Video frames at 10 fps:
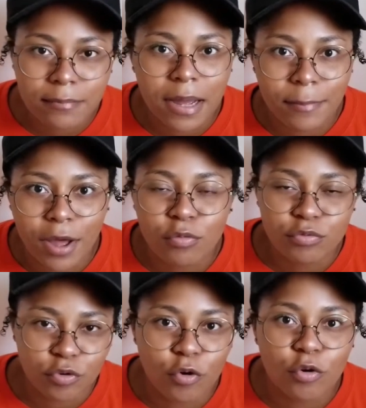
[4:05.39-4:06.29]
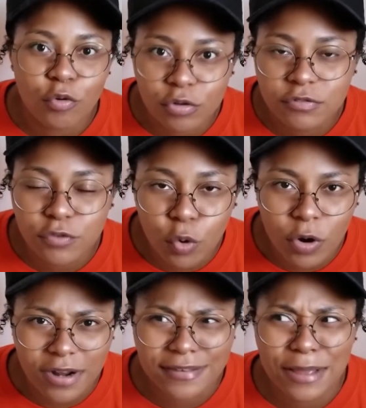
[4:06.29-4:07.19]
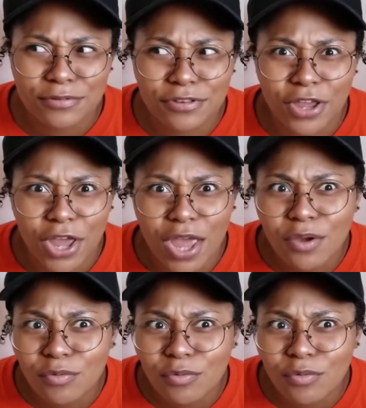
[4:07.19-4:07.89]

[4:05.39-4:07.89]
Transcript: and my mouth was all on the floor because I was just like,